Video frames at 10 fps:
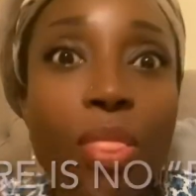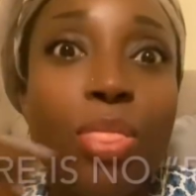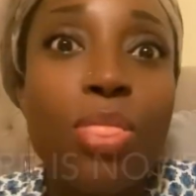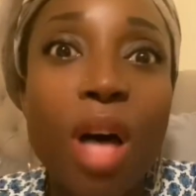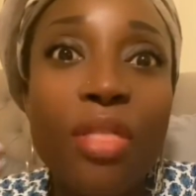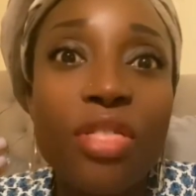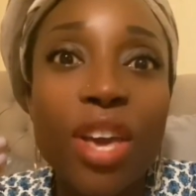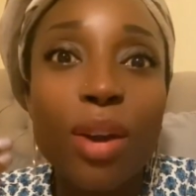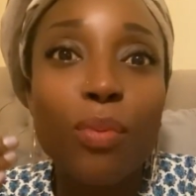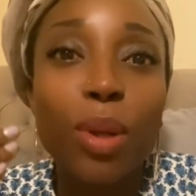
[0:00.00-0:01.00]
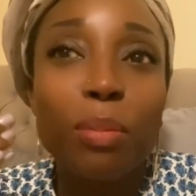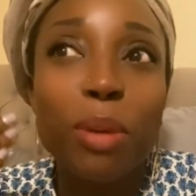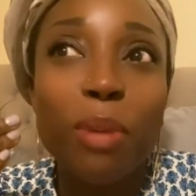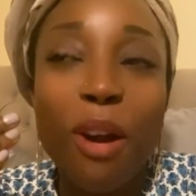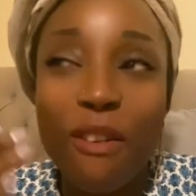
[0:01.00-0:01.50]
Nothing will
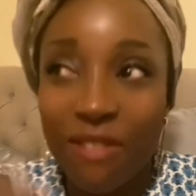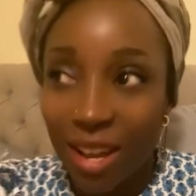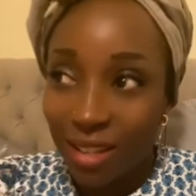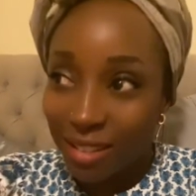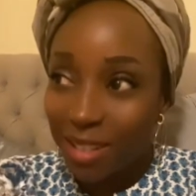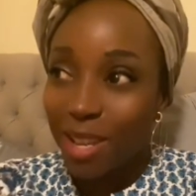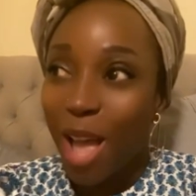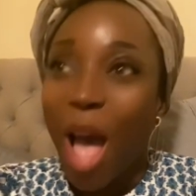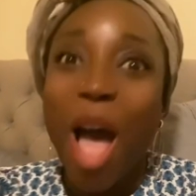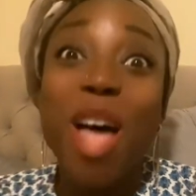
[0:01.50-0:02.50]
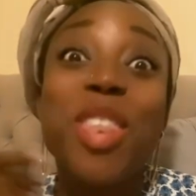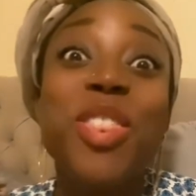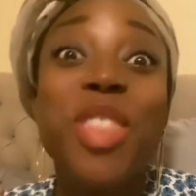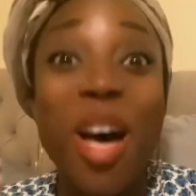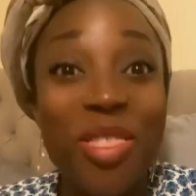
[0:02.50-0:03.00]
be perfect.
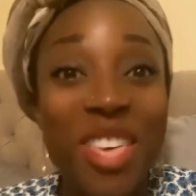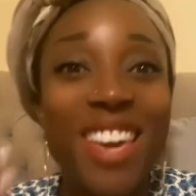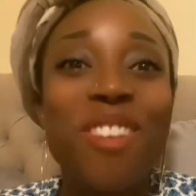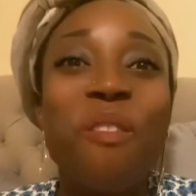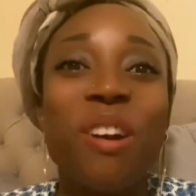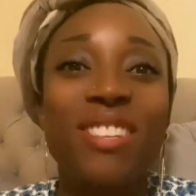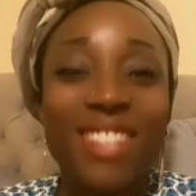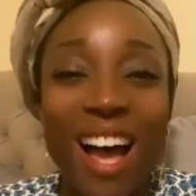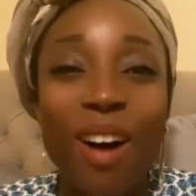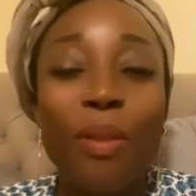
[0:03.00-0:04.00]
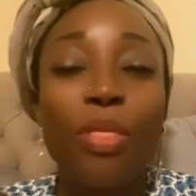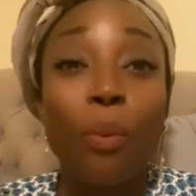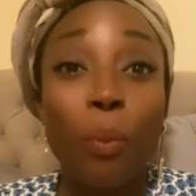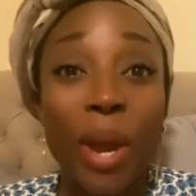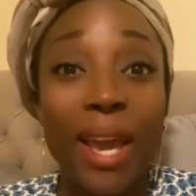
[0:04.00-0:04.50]
Nothing works out the
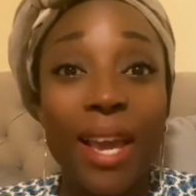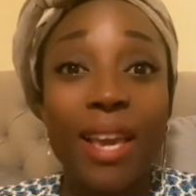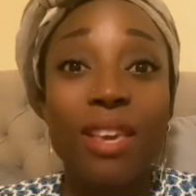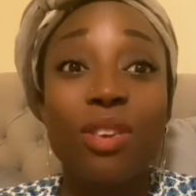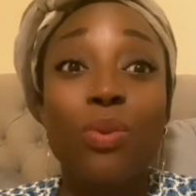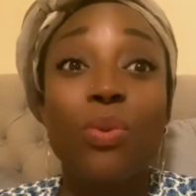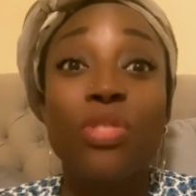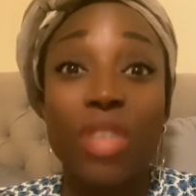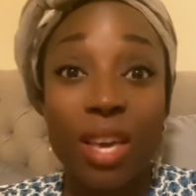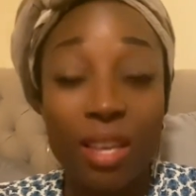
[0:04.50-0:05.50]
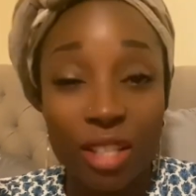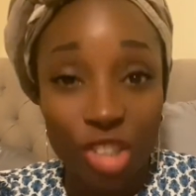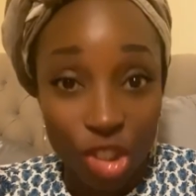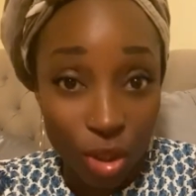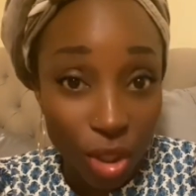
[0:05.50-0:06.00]
way you think it
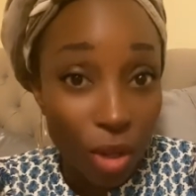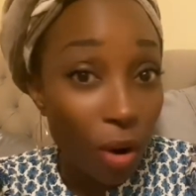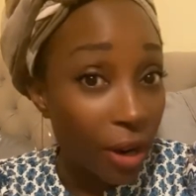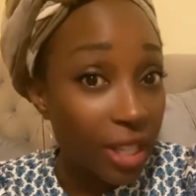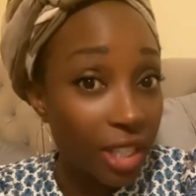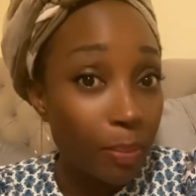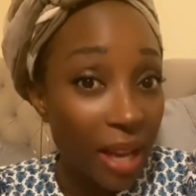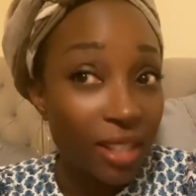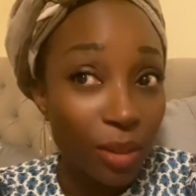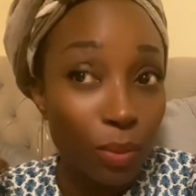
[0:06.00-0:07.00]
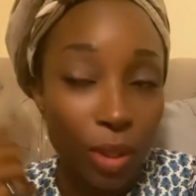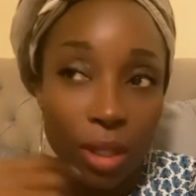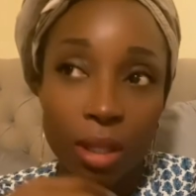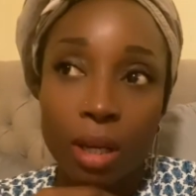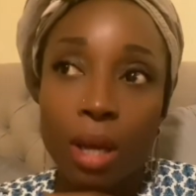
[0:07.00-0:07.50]
should or expect it
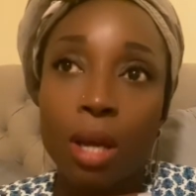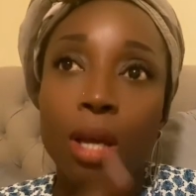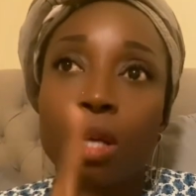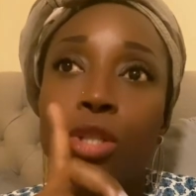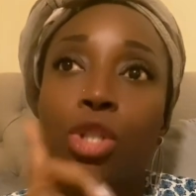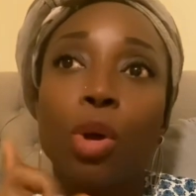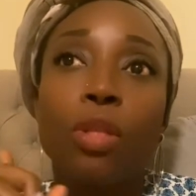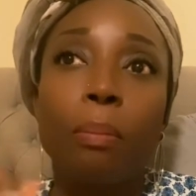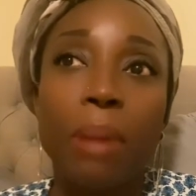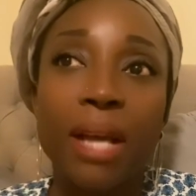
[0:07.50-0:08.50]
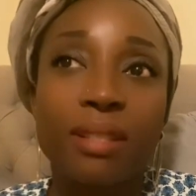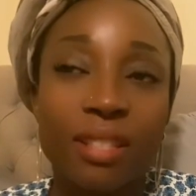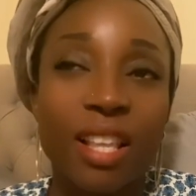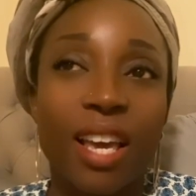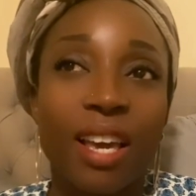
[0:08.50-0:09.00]
would. So, the
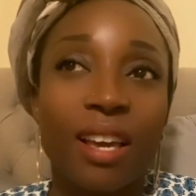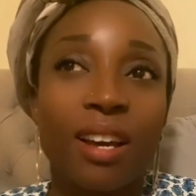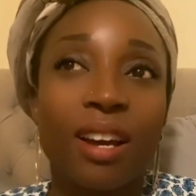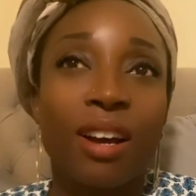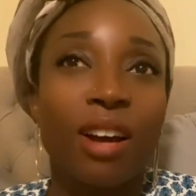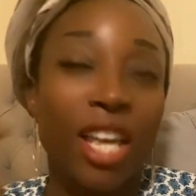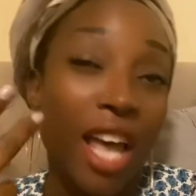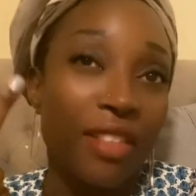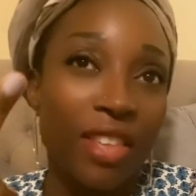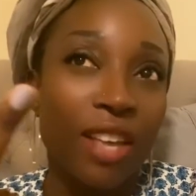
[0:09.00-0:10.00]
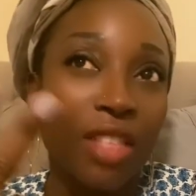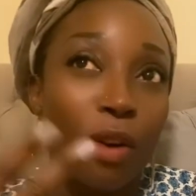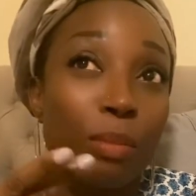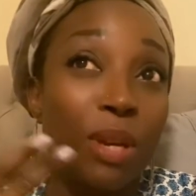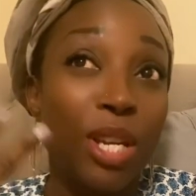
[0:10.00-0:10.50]
best thing, and I think
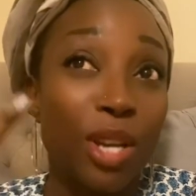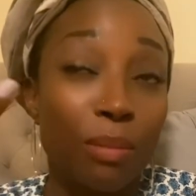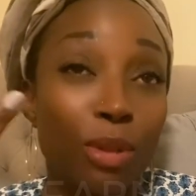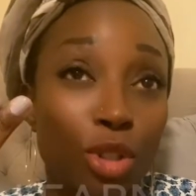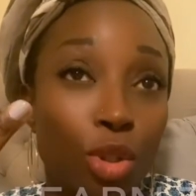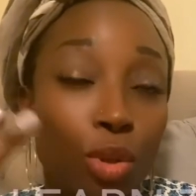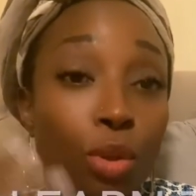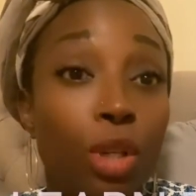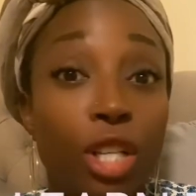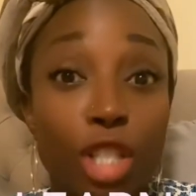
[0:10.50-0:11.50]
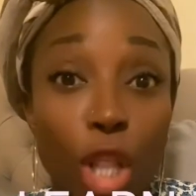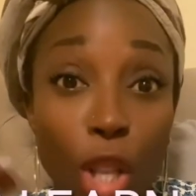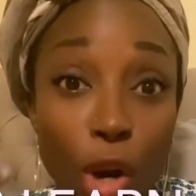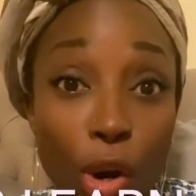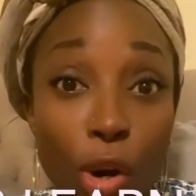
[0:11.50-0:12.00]
that would be number two, is
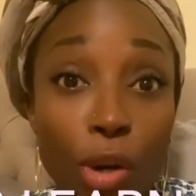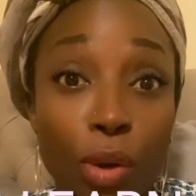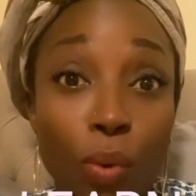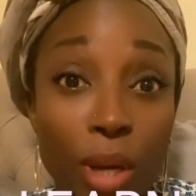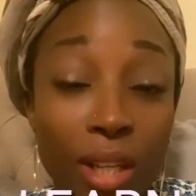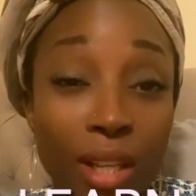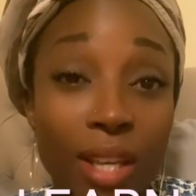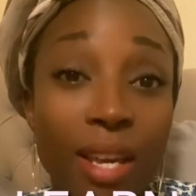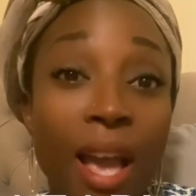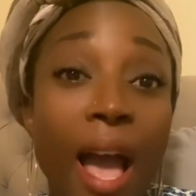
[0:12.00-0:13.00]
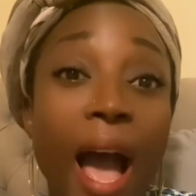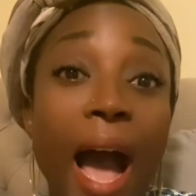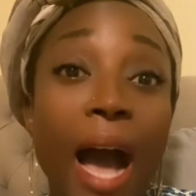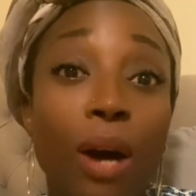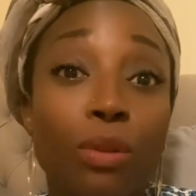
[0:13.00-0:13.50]
learn quickly
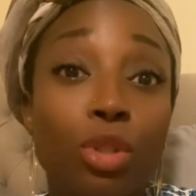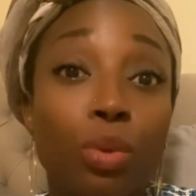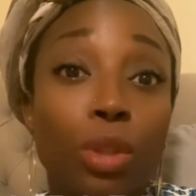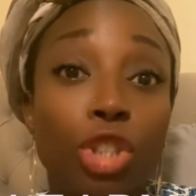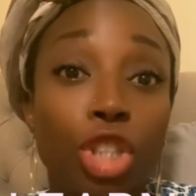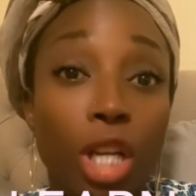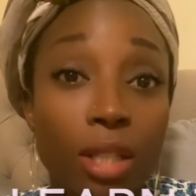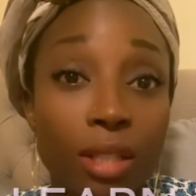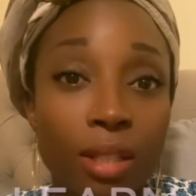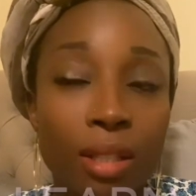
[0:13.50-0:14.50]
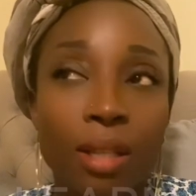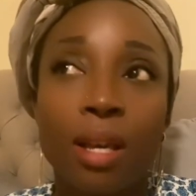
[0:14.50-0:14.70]
how to adjust